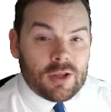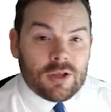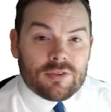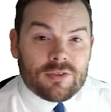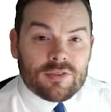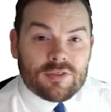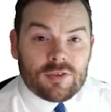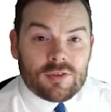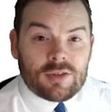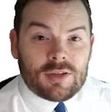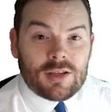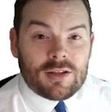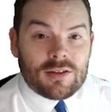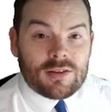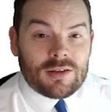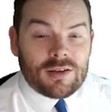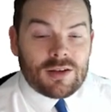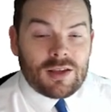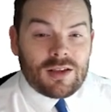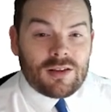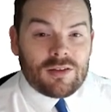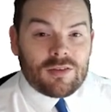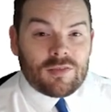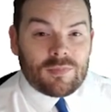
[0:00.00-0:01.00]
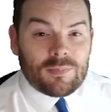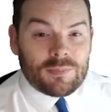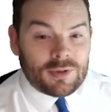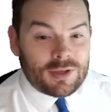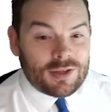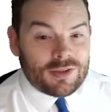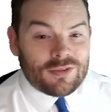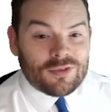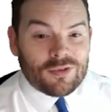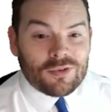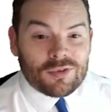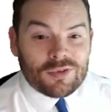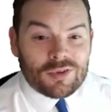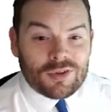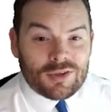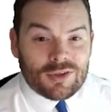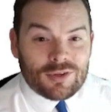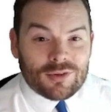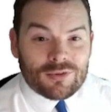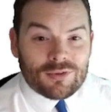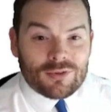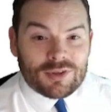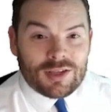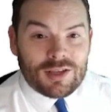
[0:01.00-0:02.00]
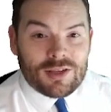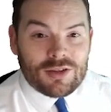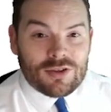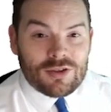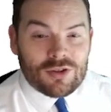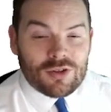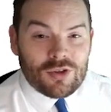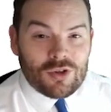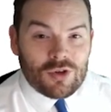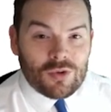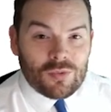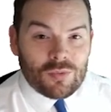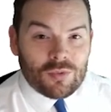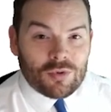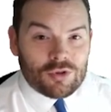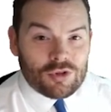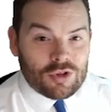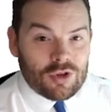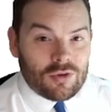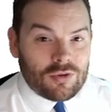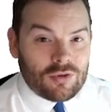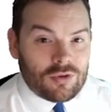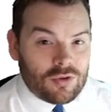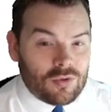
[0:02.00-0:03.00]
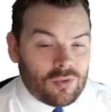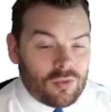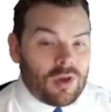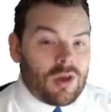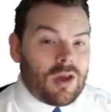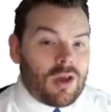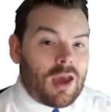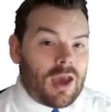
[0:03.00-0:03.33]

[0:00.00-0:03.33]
else on the internet, please talk to your teacher who will show you